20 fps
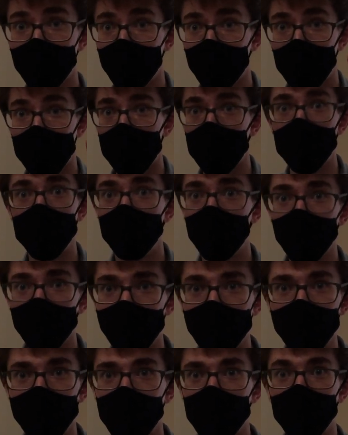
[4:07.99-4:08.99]
a
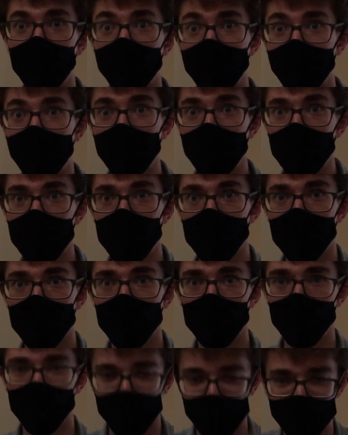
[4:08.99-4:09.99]
billion different things
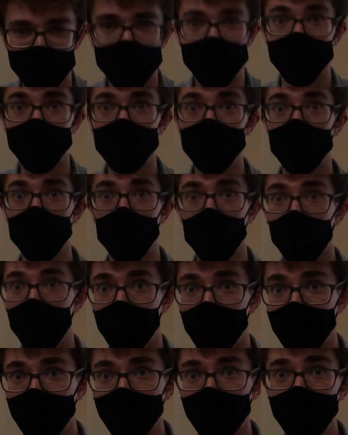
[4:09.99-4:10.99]
meshed into
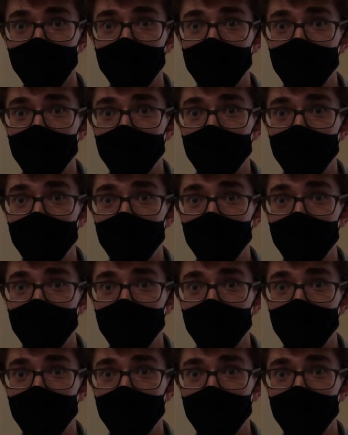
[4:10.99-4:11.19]
one,